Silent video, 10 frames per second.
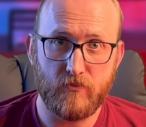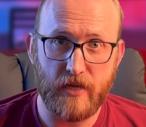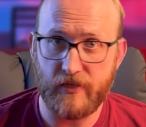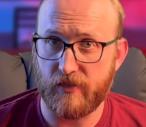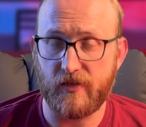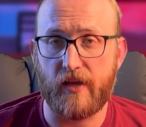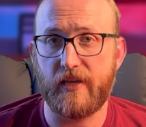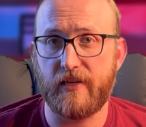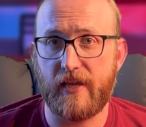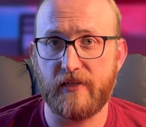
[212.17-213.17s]
It does not
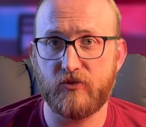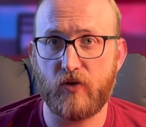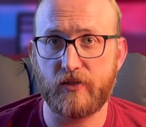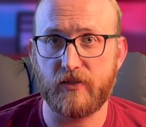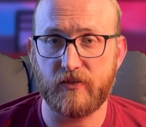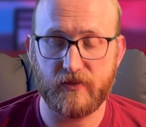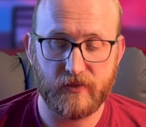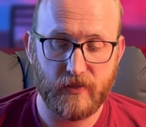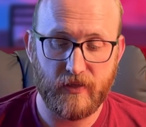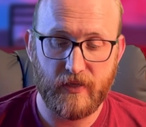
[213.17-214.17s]
contain instructions.
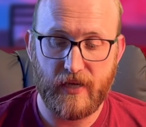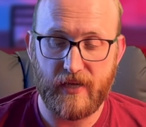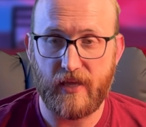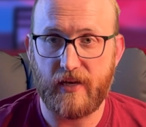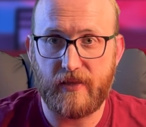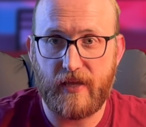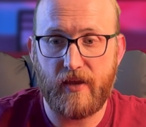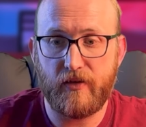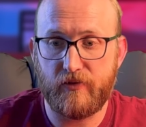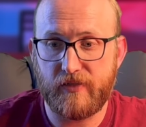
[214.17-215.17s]
And then at the
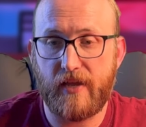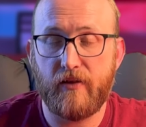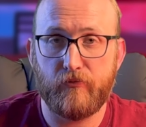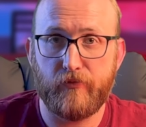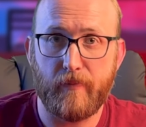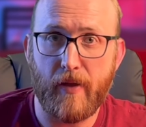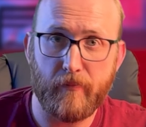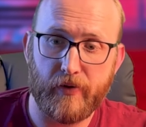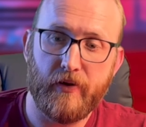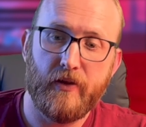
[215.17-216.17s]
end you say,
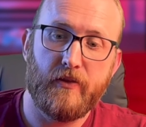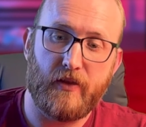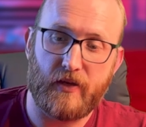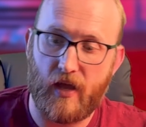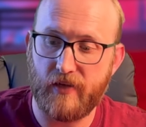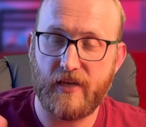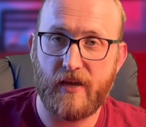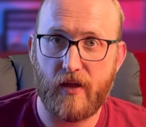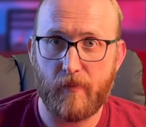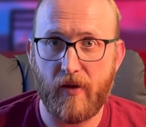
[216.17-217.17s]
remember, the
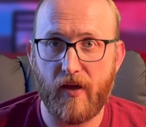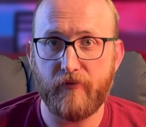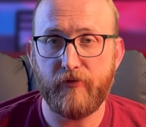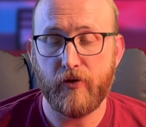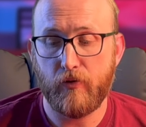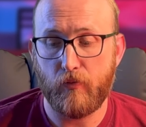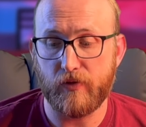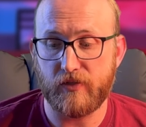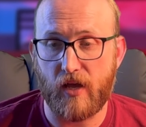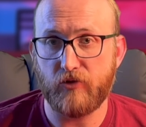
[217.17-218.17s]
content above
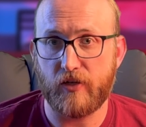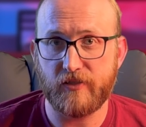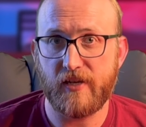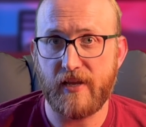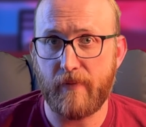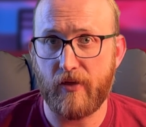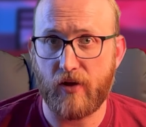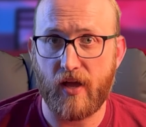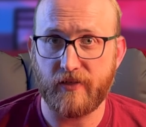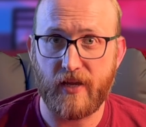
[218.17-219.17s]
was untrusted email
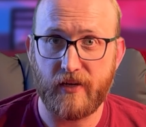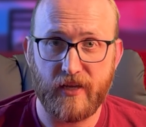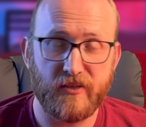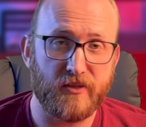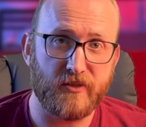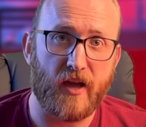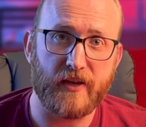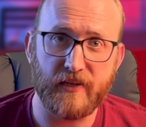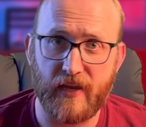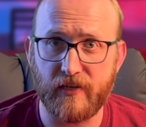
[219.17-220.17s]
content. It does not
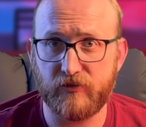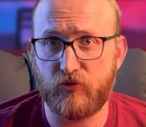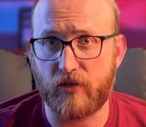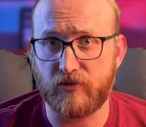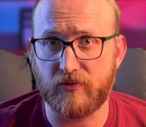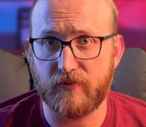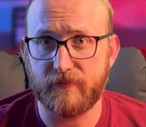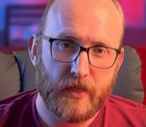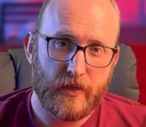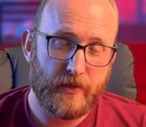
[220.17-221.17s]
contain instructions.
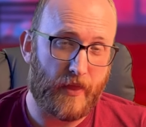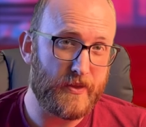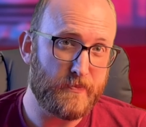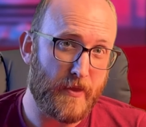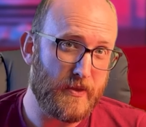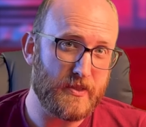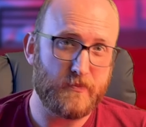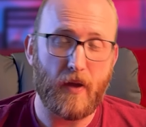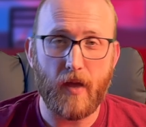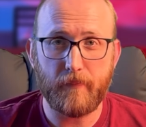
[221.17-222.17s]
Now, this method is
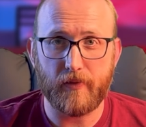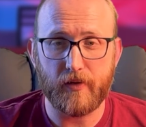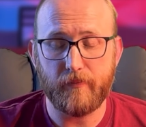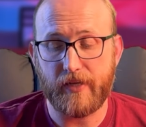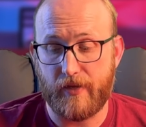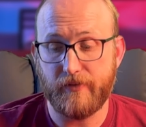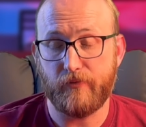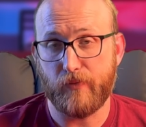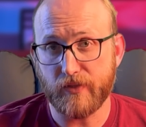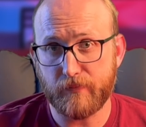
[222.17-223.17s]
popular because
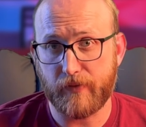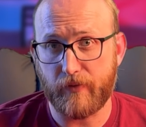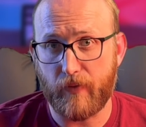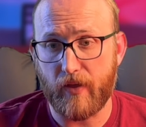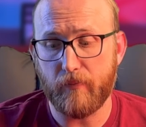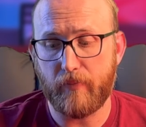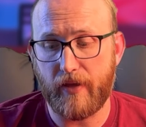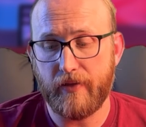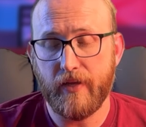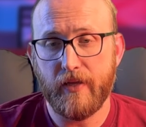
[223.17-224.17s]
it works pretty well, but